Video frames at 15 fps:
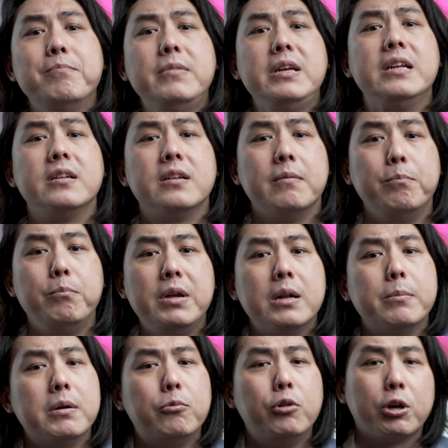meet the
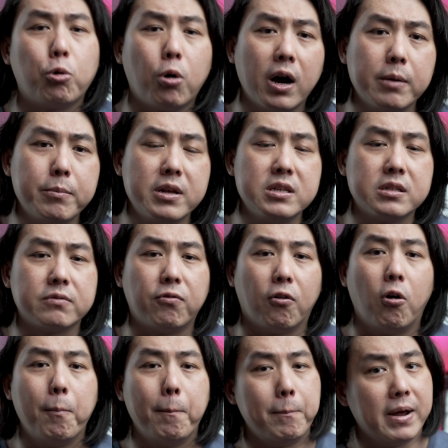minimum requirements
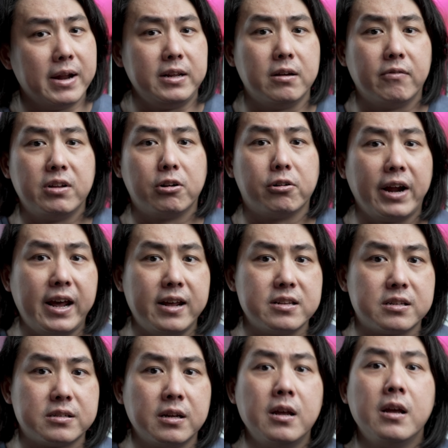for many of the grades.